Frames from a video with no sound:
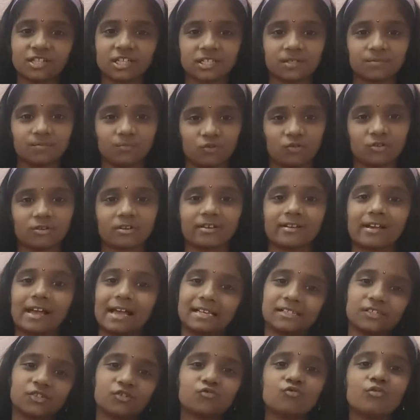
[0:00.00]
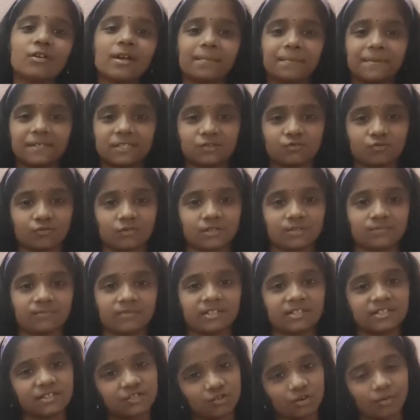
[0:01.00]
this book has two episodes
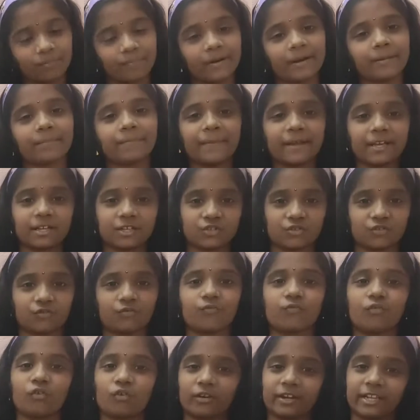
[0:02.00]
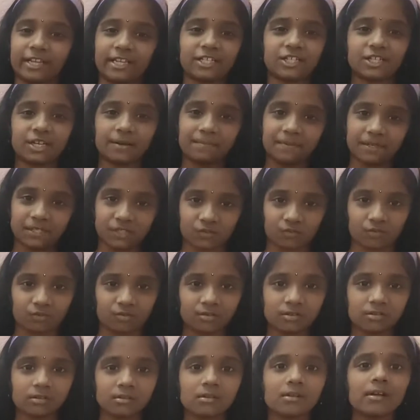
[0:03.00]
with separate picture for each episode.
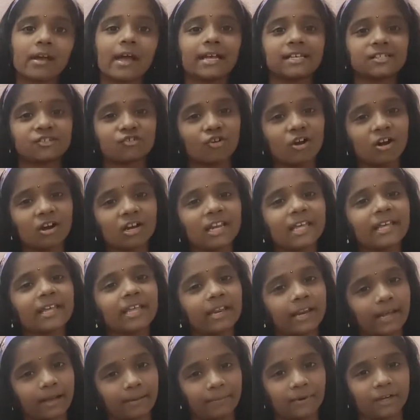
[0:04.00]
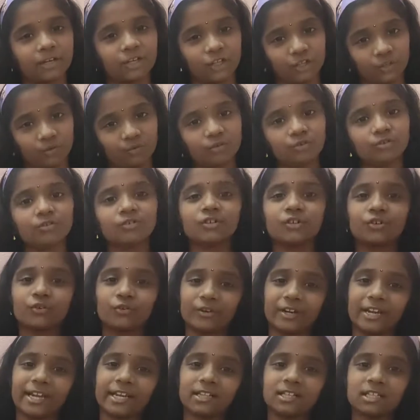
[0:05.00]
I strongly recommend you to
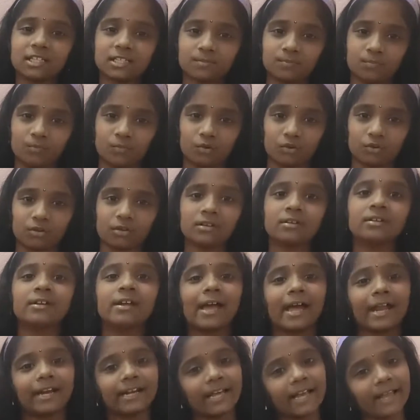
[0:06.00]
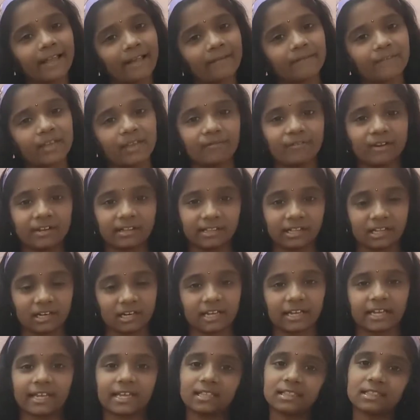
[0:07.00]
read this book, and I have given the
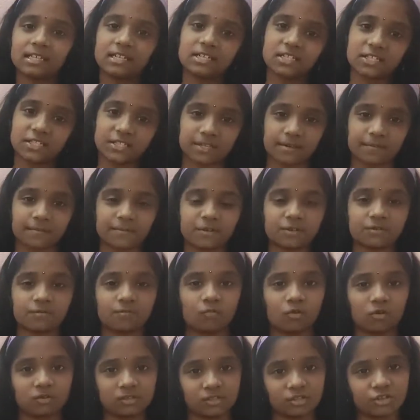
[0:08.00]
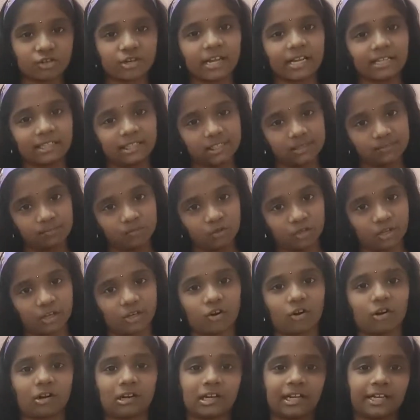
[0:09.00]
link in the description box to get this book in
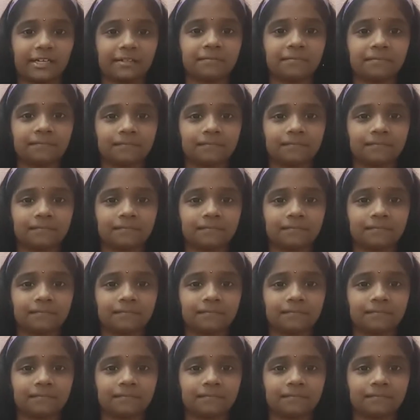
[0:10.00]
online.